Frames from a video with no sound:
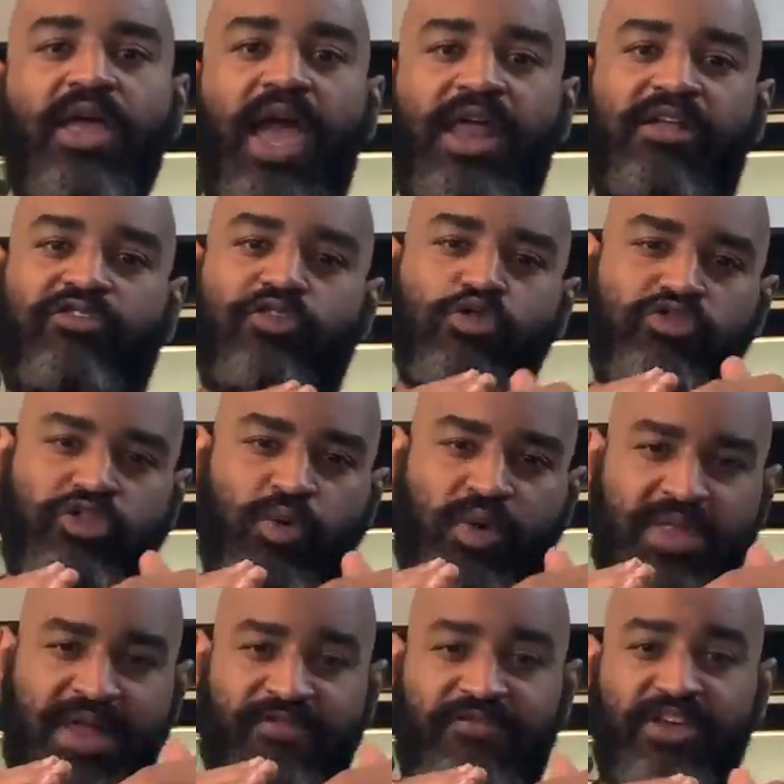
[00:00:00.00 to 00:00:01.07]
And it's usually
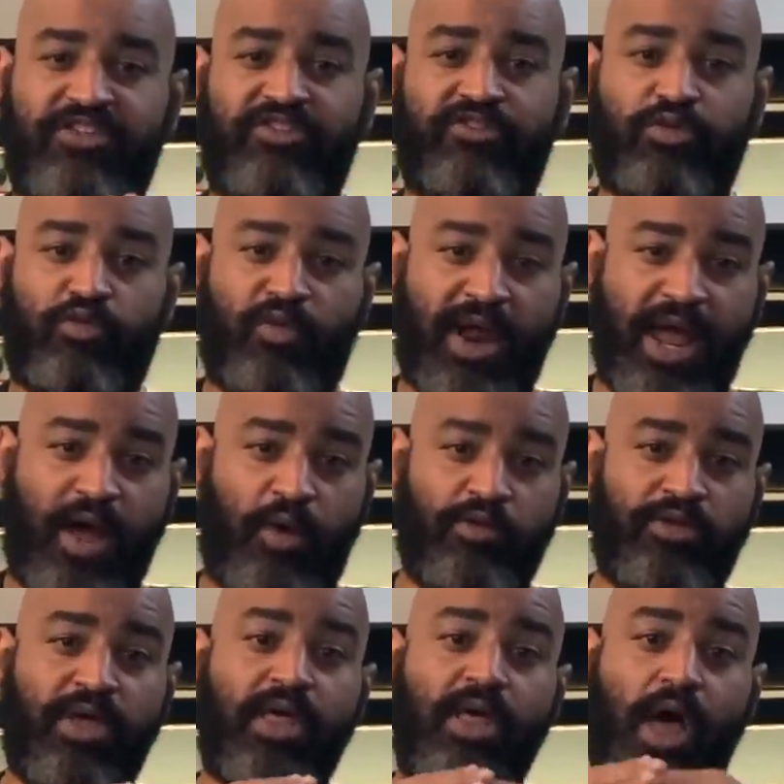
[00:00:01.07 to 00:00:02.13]
when that fish is
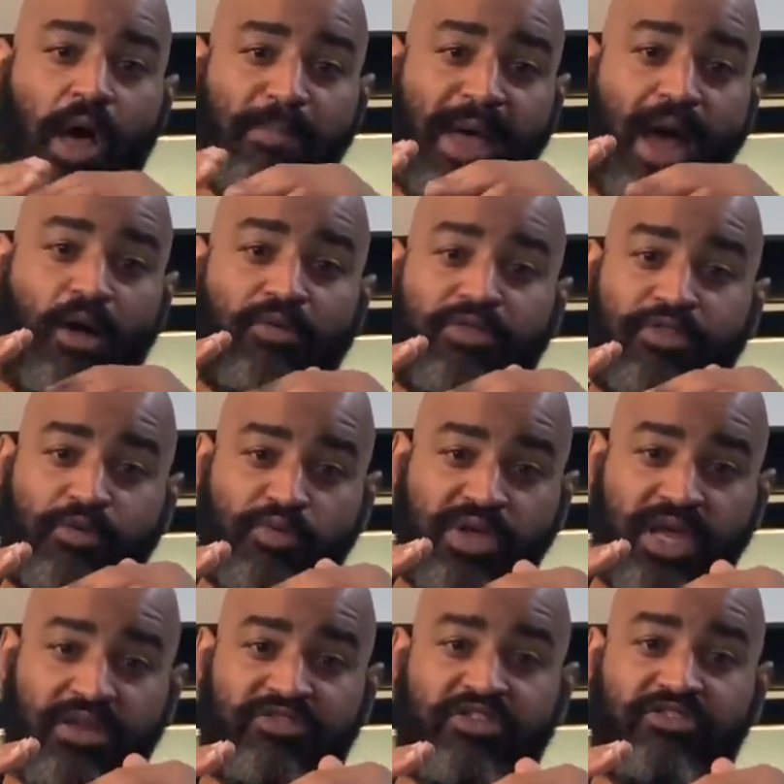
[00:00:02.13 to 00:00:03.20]
around about
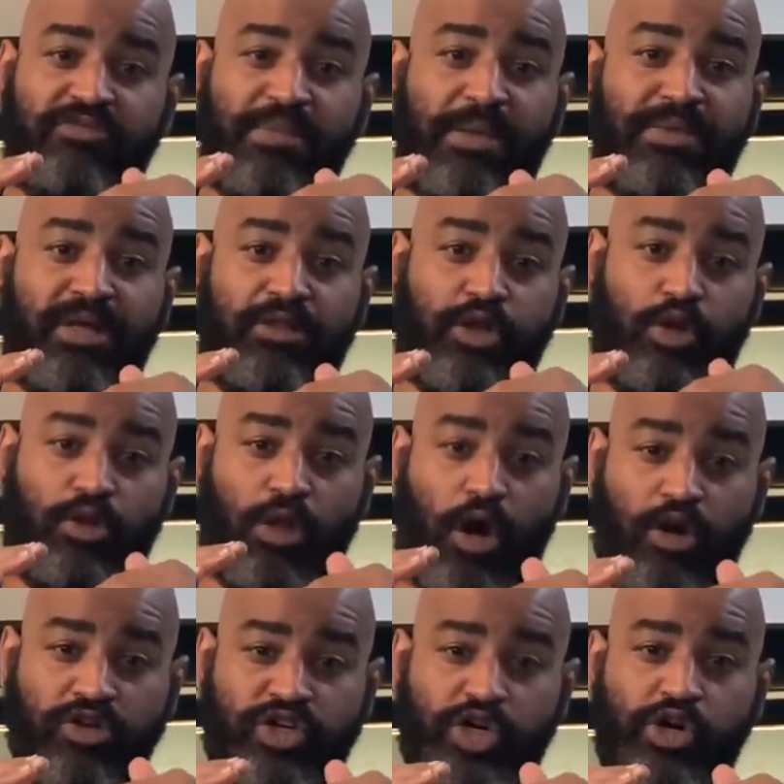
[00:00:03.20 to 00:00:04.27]
3 inches and maybe a little
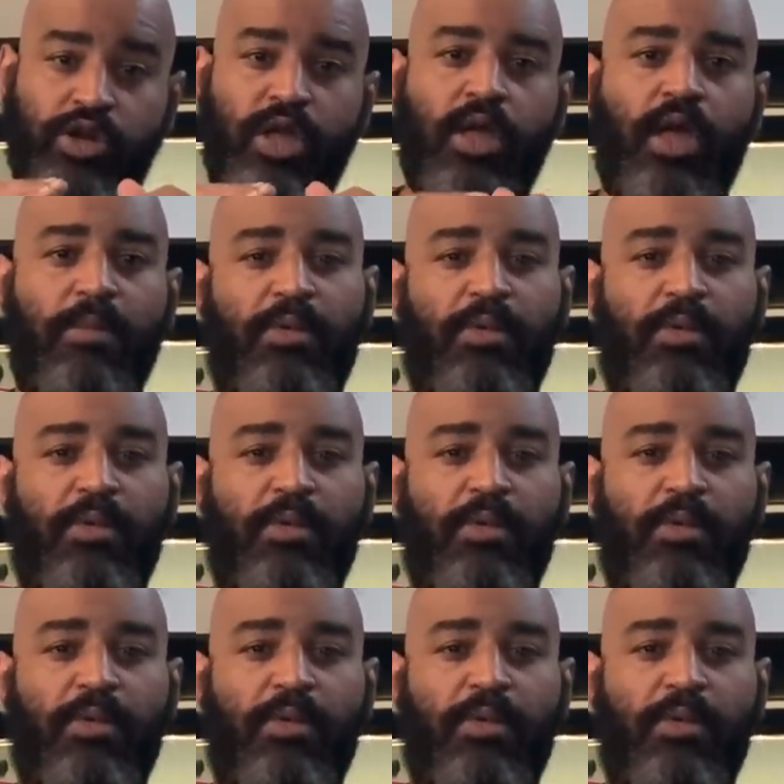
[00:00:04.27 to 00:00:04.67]
larger.